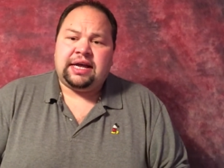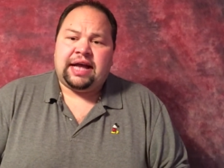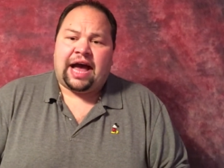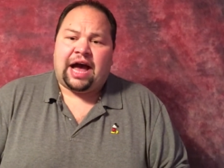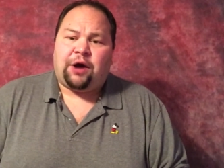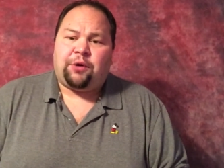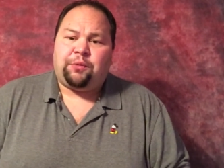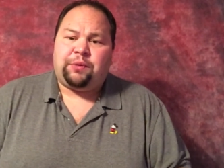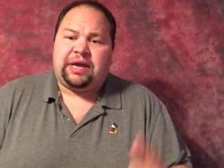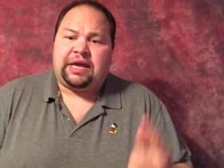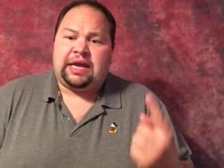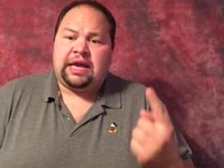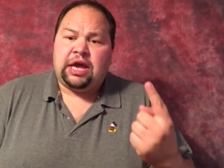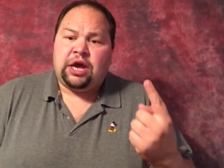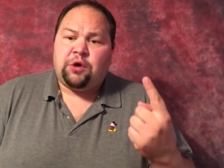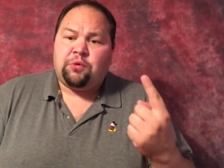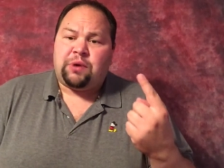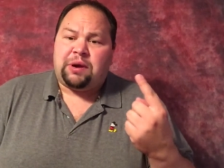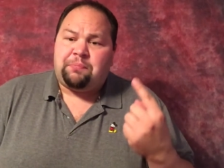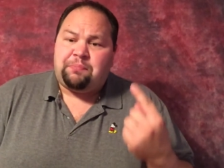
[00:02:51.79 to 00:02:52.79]
How we
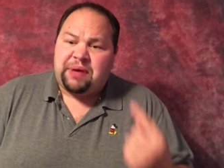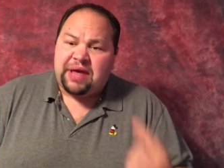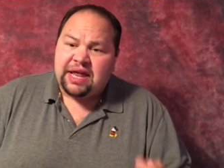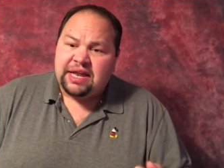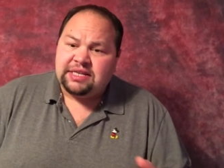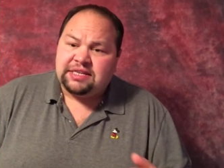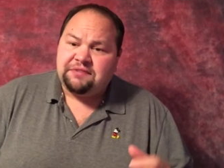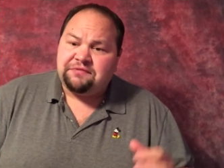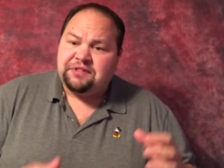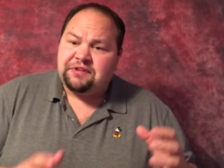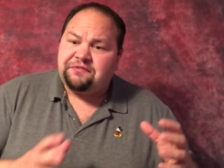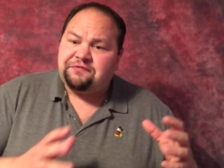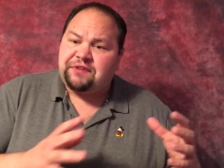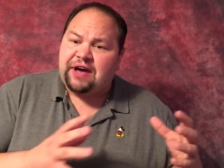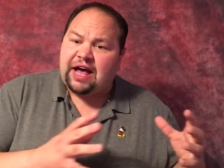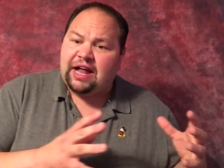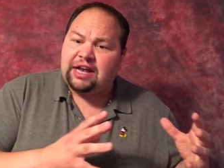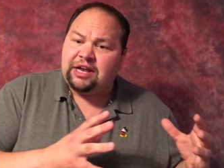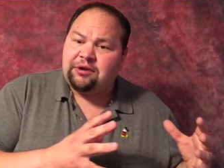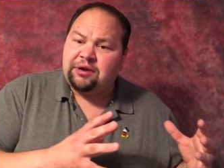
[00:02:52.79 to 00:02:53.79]
repent of the
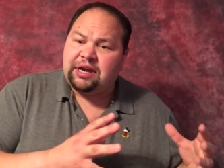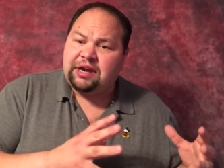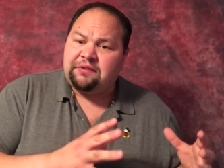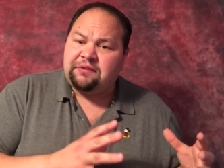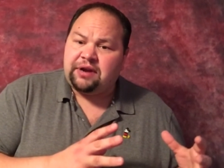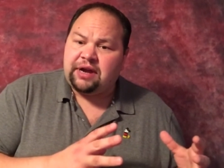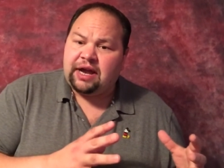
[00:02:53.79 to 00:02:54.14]
folly of